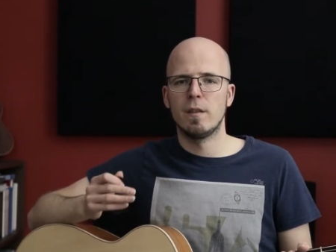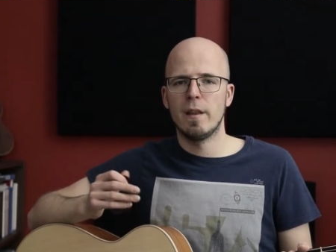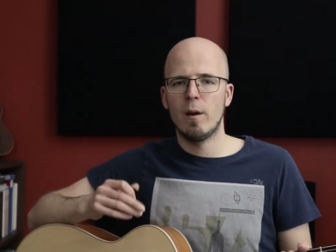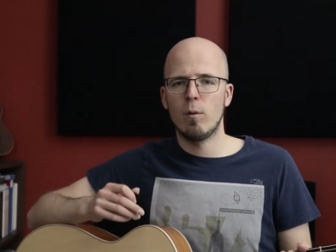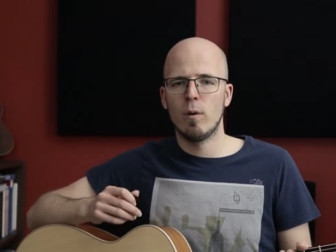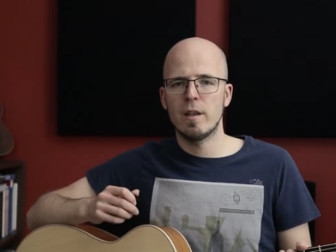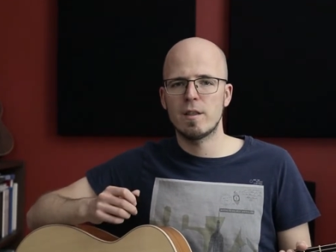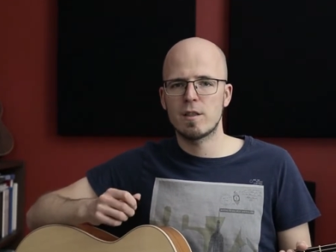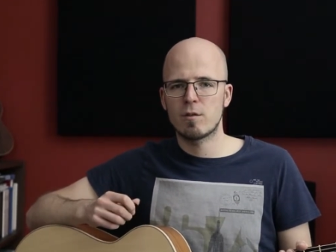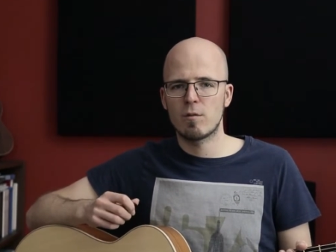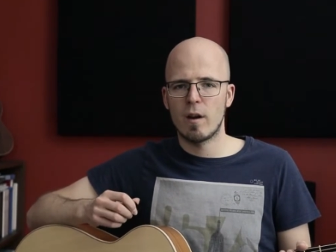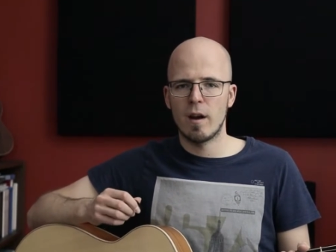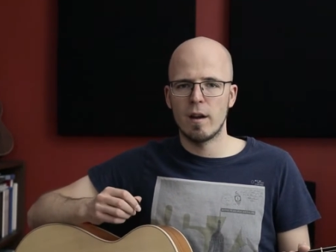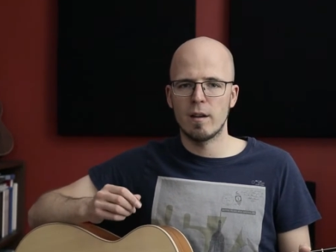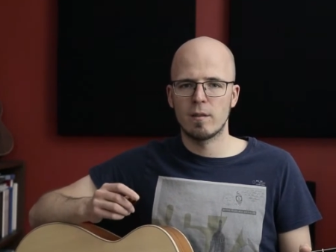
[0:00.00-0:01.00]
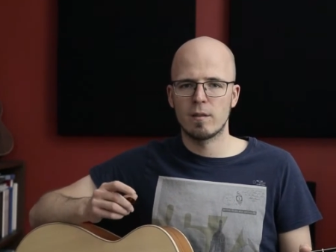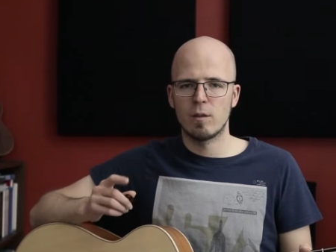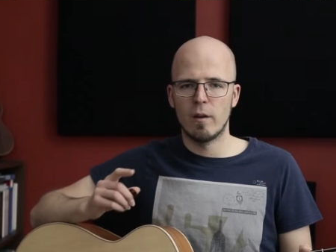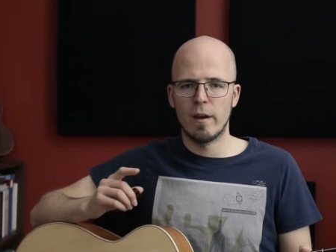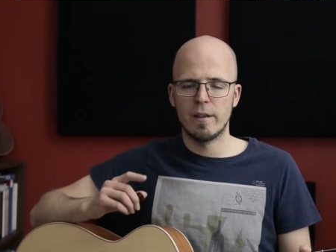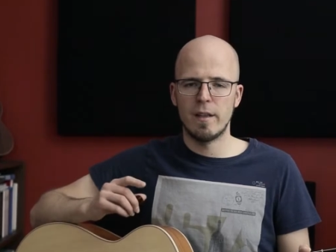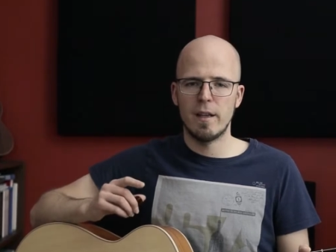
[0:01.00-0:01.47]
Now let's try
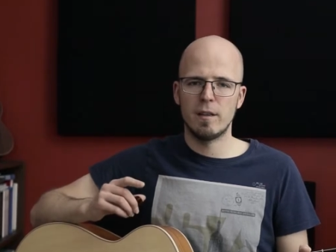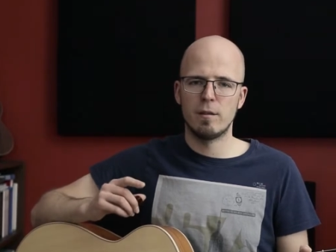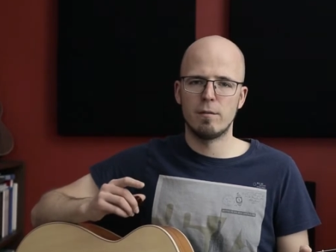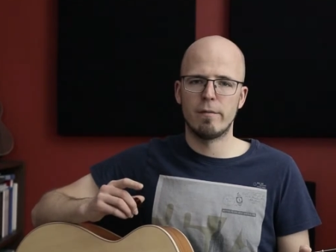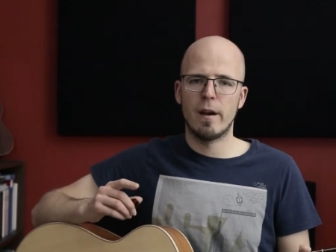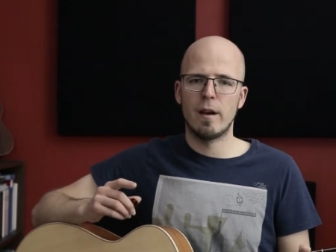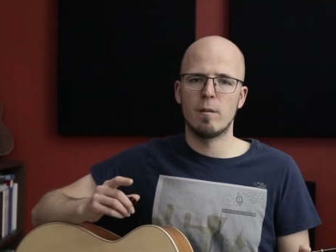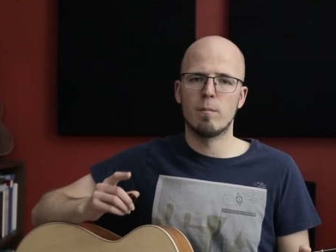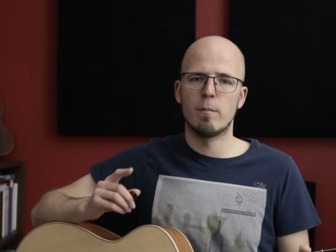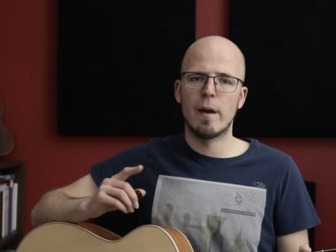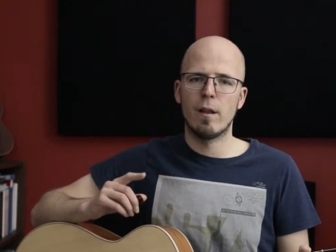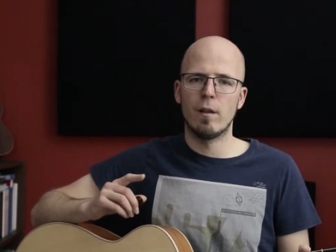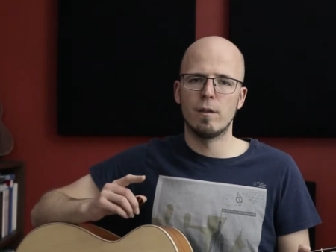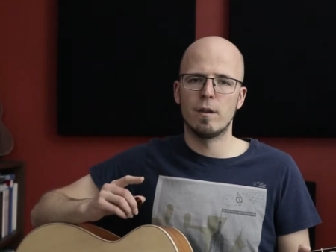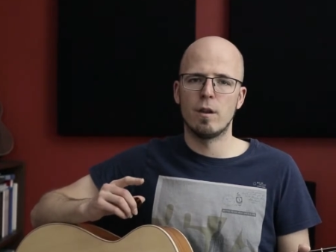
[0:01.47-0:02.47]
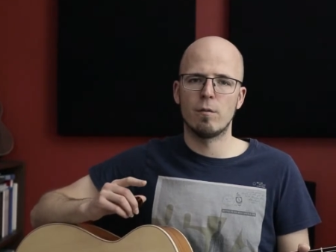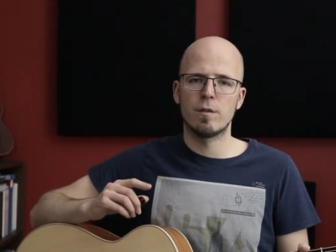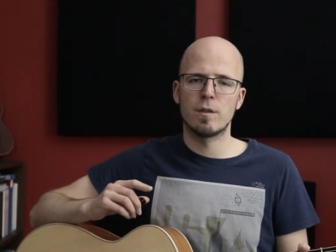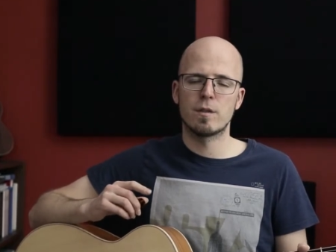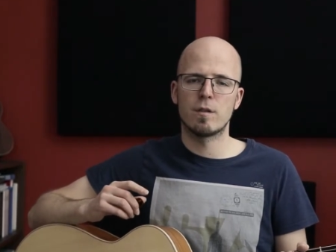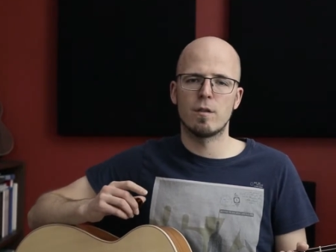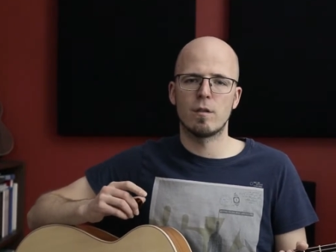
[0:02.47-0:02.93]
to identify melody of
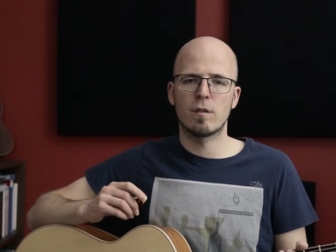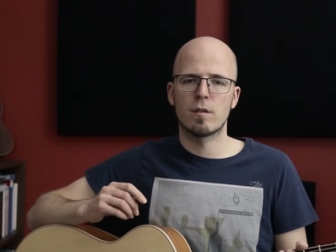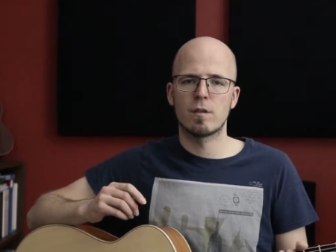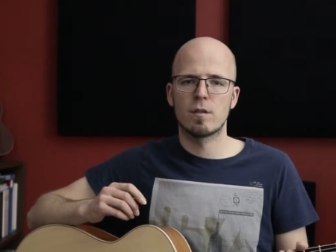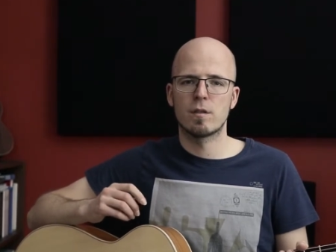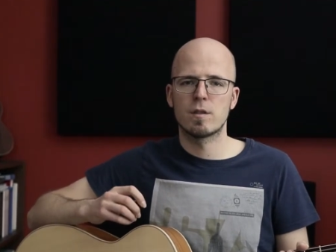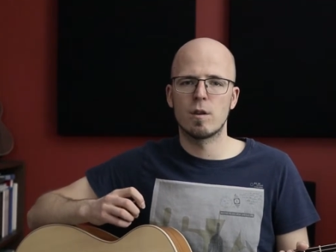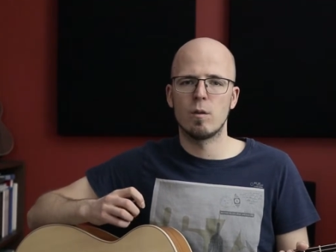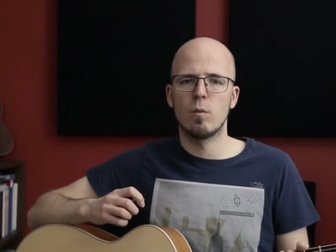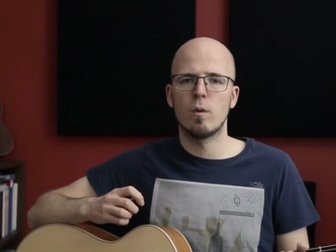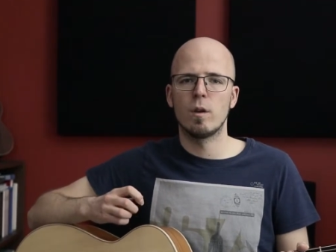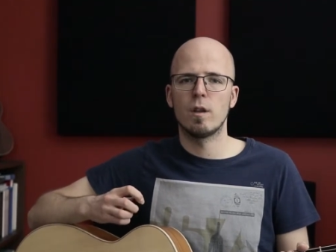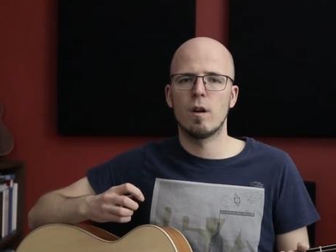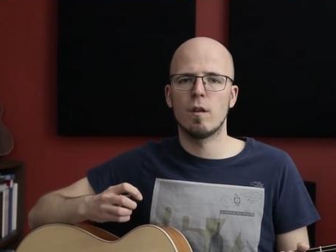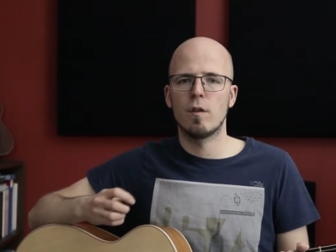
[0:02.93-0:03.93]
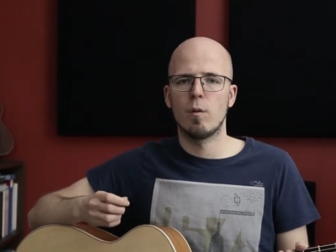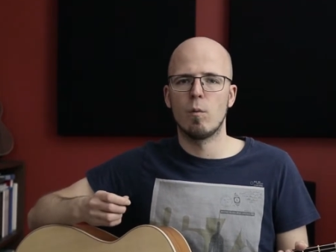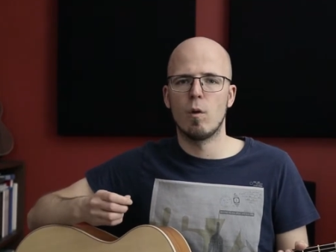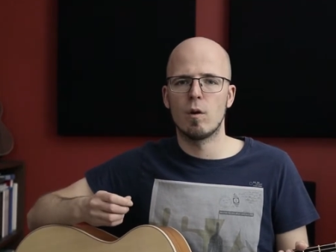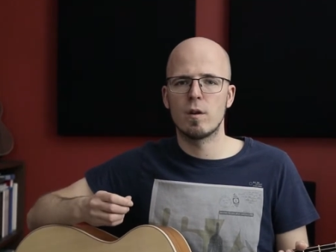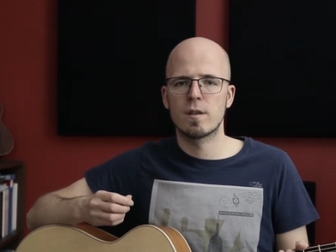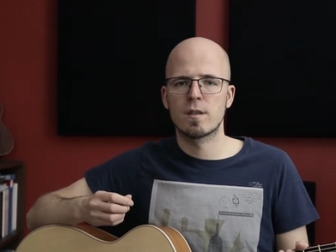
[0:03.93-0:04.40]
the song. So in other
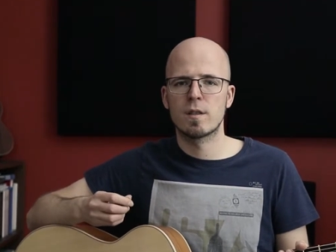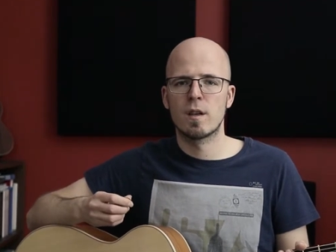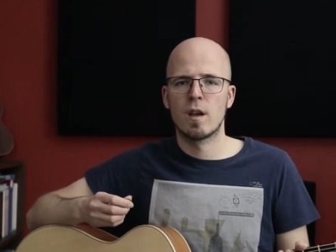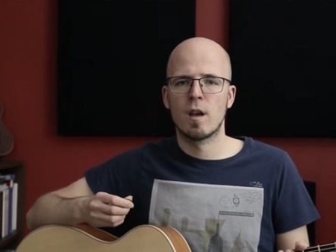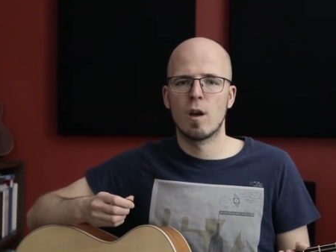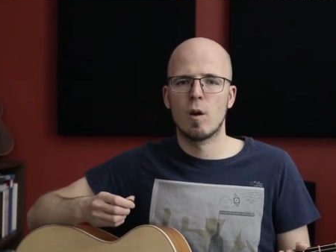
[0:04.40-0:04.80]
words,